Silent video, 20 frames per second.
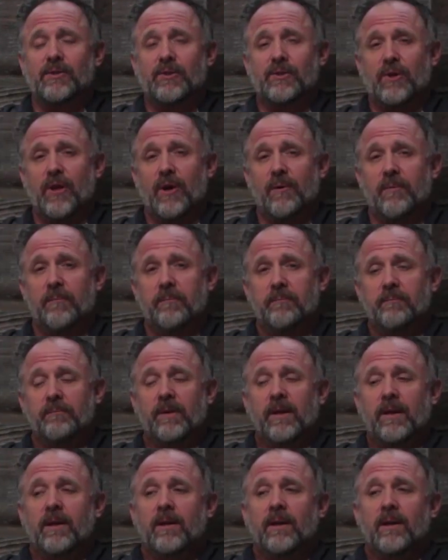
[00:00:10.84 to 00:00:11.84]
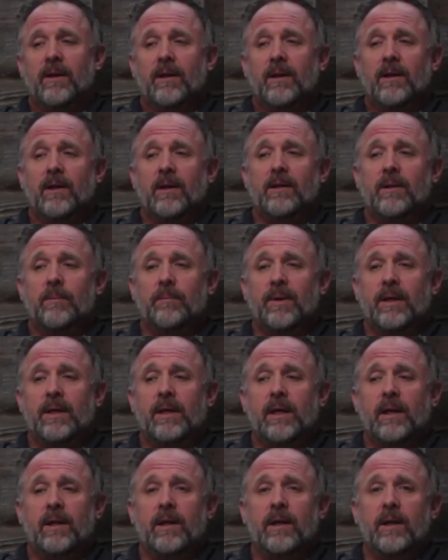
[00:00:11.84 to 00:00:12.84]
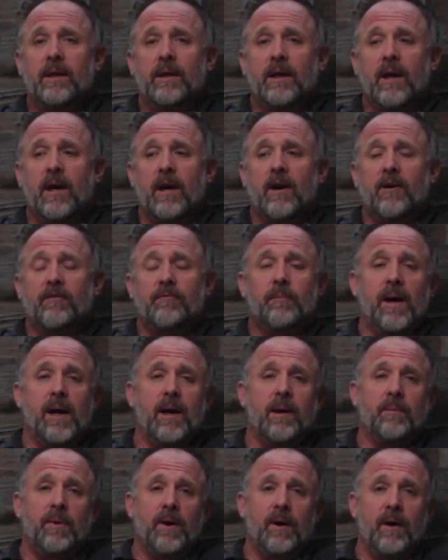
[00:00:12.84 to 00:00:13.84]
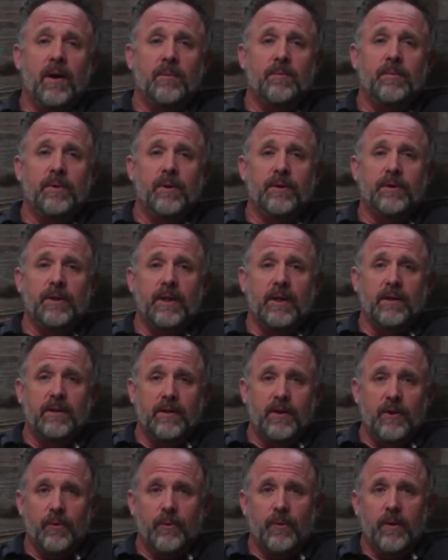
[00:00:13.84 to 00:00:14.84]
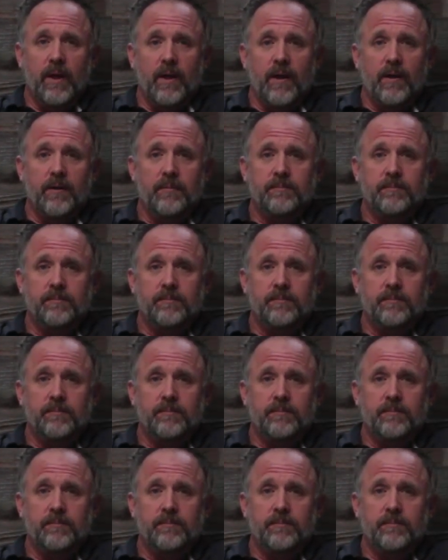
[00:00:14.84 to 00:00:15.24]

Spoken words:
so in the beginning of my pond building career,